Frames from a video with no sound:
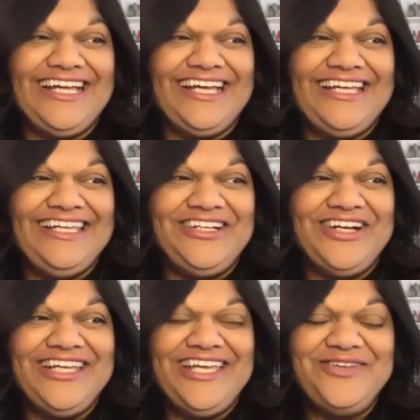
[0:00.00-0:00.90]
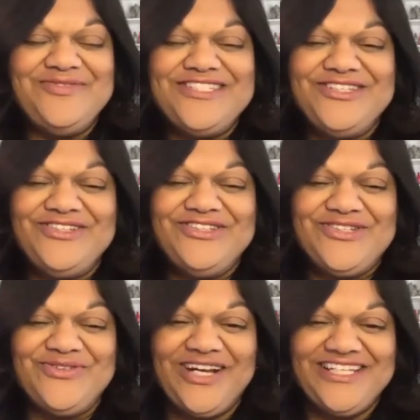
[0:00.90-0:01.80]
you know, I came to
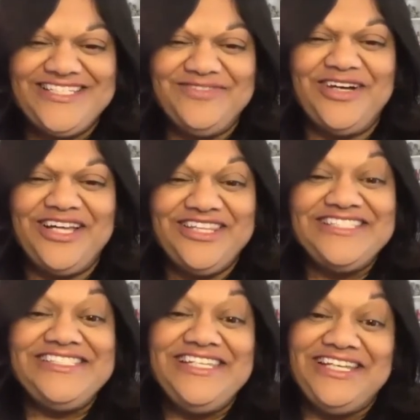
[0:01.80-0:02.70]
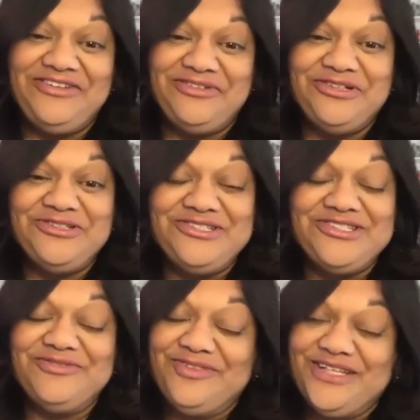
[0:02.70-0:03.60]
to writing via the scenic route.
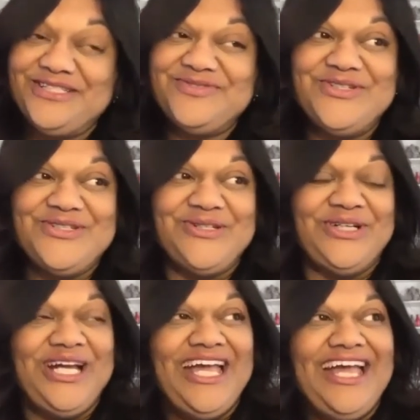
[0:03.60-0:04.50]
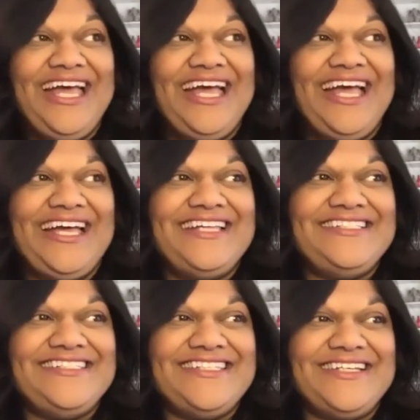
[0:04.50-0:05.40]
That's for sure.
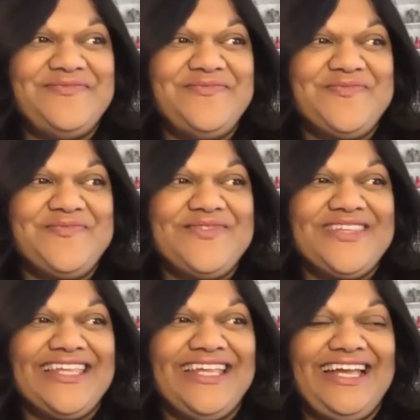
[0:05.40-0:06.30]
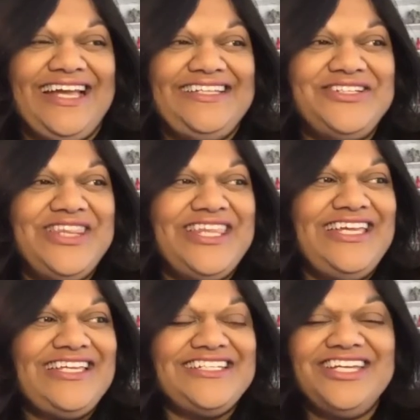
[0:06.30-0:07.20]
And um, I don't
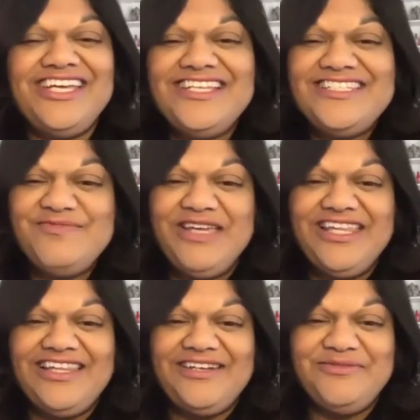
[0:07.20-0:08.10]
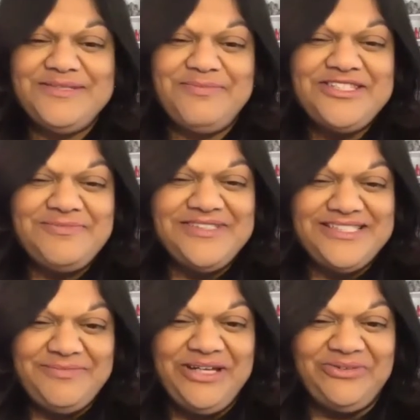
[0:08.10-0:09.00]
think it occurred to me that it was possible to
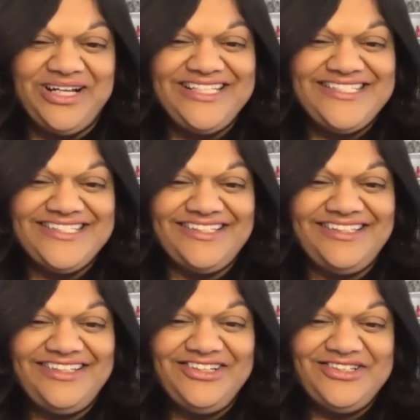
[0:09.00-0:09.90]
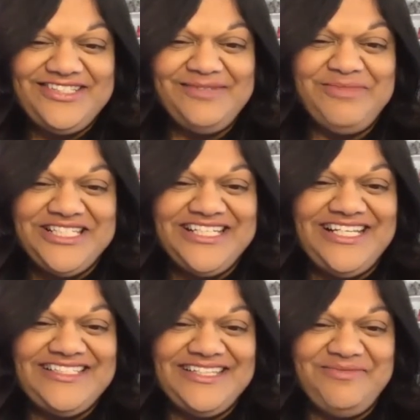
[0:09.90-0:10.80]
be a writer until much
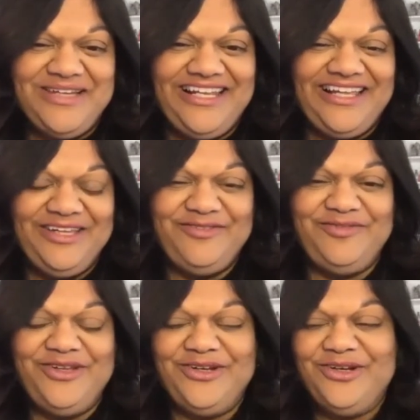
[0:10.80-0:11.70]
later in my life. You know,